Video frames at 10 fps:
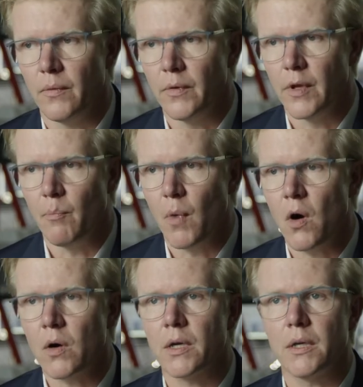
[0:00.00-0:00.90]
The
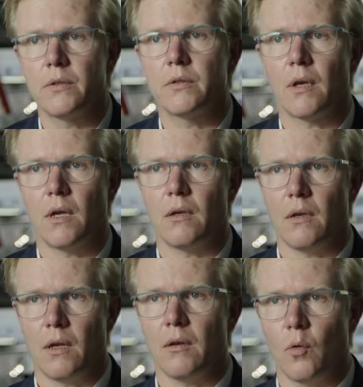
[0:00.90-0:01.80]
market
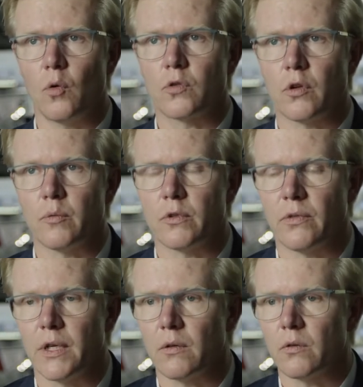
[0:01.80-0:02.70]
and autonomous
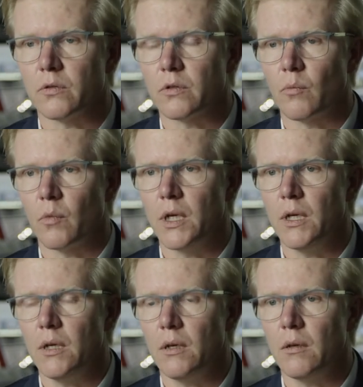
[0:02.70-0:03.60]
vehicles,
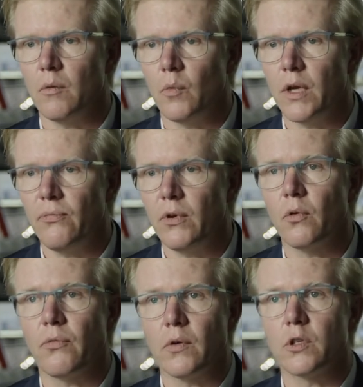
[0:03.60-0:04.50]
we
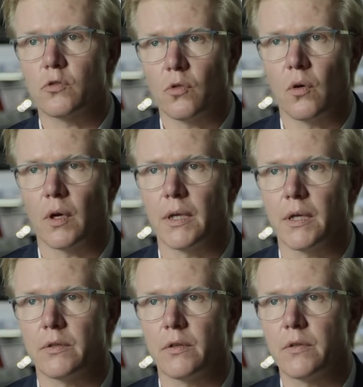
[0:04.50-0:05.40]
feel very strongly
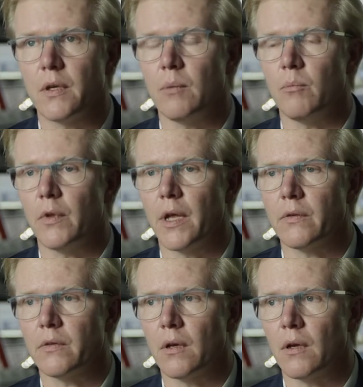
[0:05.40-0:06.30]
as a team
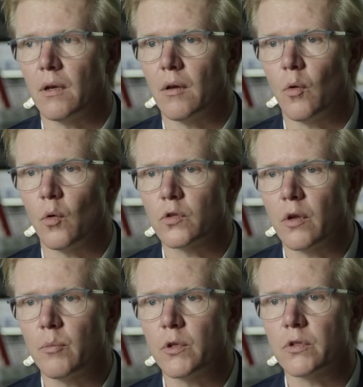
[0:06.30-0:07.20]
that
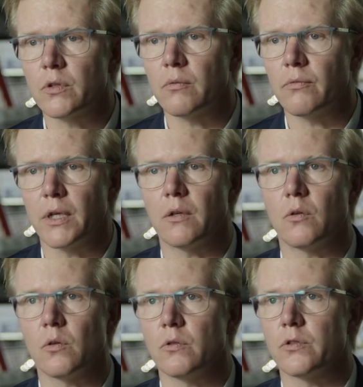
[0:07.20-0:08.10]
autonomous
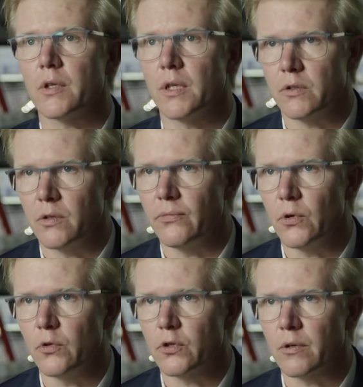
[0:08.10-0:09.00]
vehicles is the
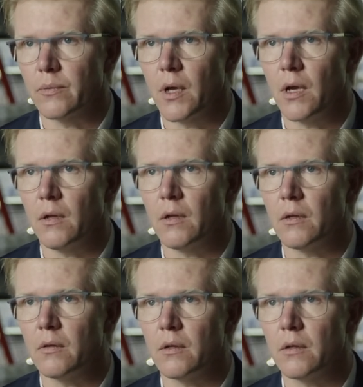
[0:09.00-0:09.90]
future. And
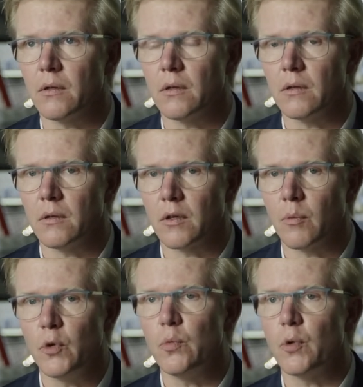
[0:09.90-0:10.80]

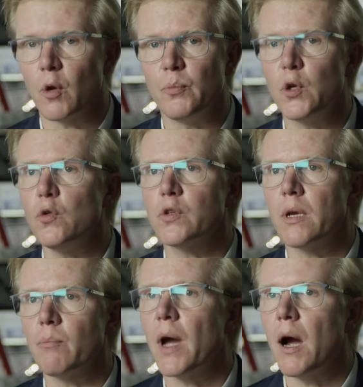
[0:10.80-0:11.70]
the
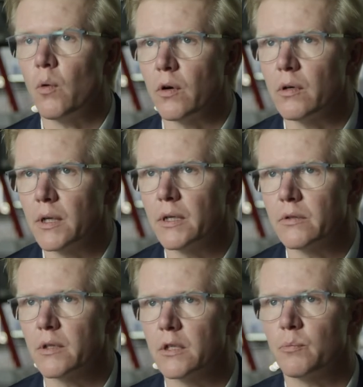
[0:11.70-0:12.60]
computing power
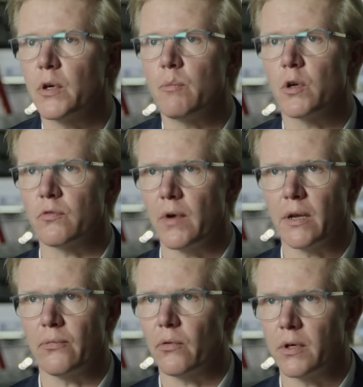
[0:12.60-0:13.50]
is pretty much
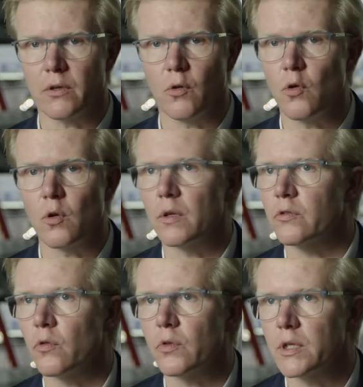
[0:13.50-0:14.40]
ready for it. Google
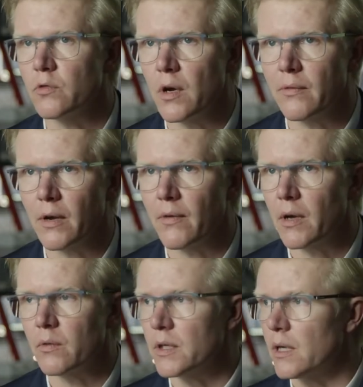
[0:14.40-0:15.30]
is already driving
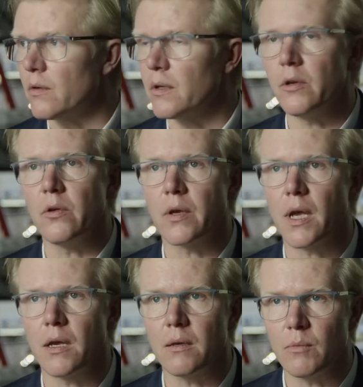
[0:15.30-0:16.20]
around here in the
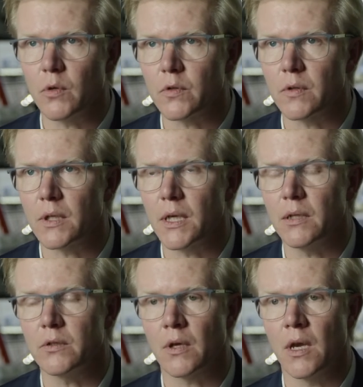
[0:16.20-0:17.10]
UK, in Milton
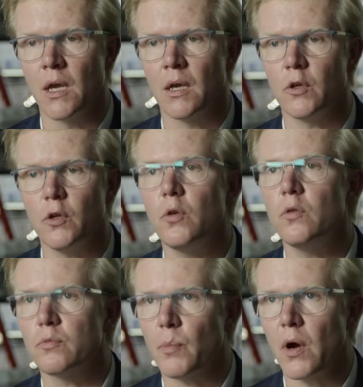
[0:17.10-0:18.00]
Keynes.
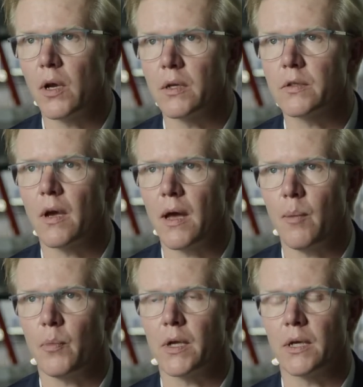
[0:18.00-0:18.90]
Huge pilots are
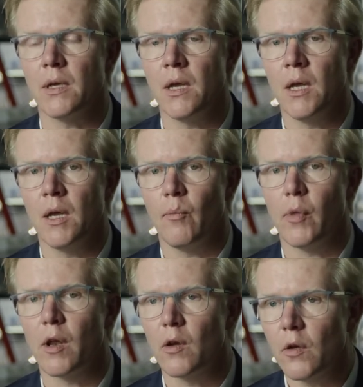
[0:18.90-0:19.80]
happening.
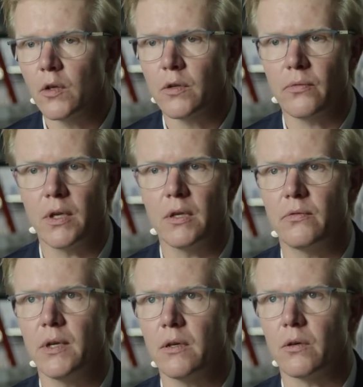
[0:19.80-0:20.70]
But a lot of these
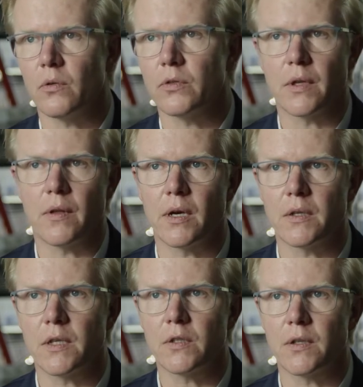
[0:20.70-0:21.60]
vehicles that they are
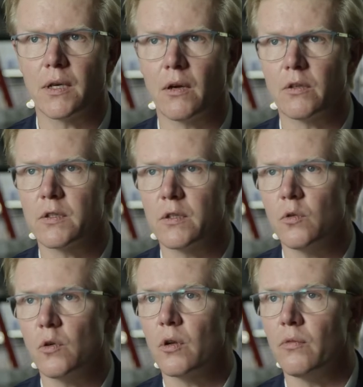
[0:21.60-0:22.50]
testing are
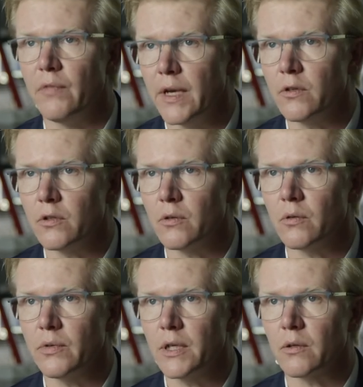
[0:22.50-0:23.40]
still
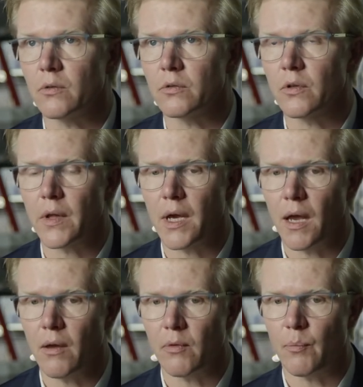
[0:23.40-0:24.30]
conventional vehicles. So they
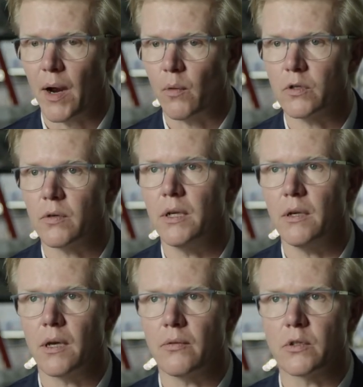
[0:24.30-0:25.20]
have a powertrain,
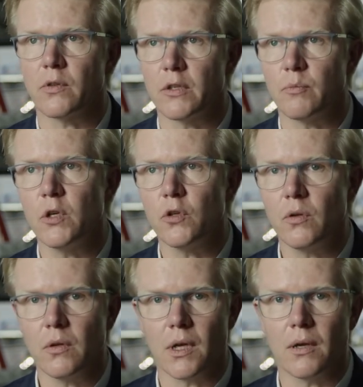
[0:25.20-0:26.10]
they have a
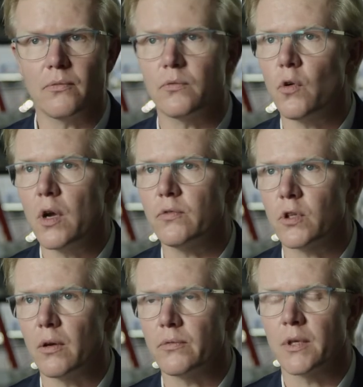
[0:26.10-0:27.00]
transmission, they have drive
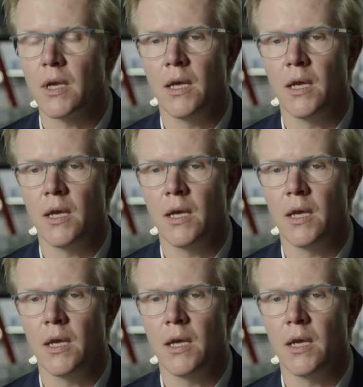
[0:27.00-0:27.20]
shafts.